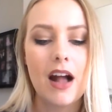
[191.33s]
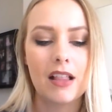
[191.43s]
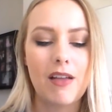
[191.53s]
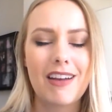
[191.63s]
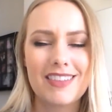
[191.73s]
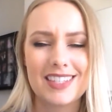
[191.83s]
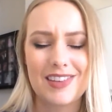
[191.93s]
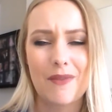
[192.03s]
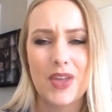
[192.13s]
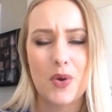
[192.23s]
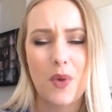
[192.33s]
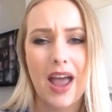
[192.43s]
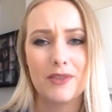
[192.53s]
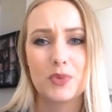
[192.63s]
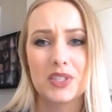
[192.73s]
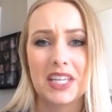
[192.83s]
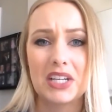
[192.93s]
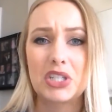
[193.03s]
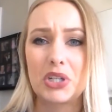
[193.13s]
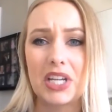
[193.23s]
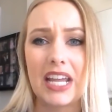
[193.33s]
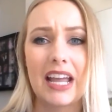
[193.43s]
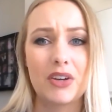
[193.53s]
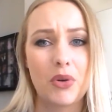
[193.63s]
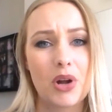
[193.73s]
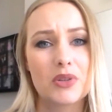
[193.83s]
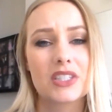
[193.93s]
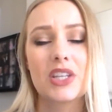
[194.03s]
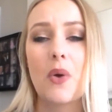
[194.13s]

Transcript: a lot of the stuff that arrived was like dirty and gross,